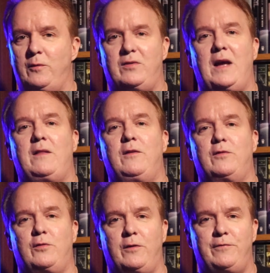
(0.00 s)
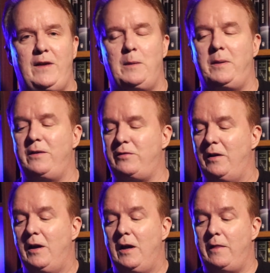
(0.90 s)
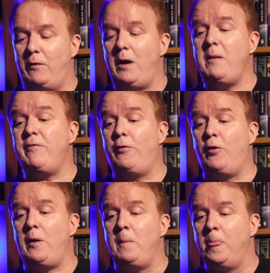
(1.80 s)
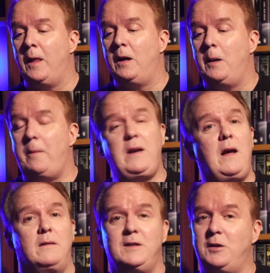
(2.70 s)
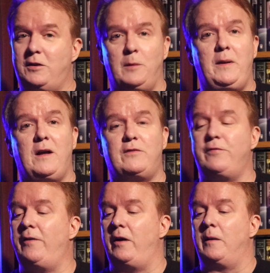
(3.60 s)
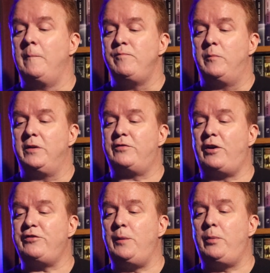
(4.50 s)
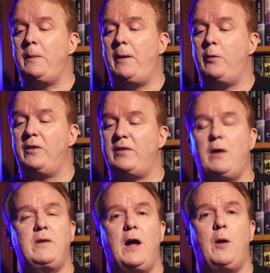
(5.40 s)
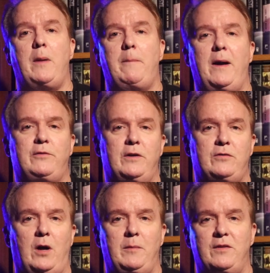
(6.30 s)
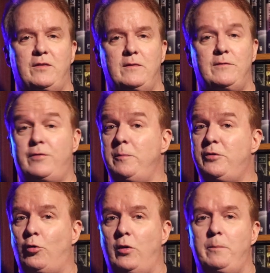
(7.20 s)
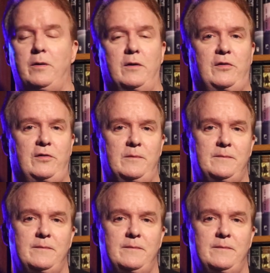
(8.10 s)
you exactly the sort of fan base they're aiming for. But yeah, it could be lots of fun. But Starship Repo is out now by Patrick Tomlinson from Tor Books.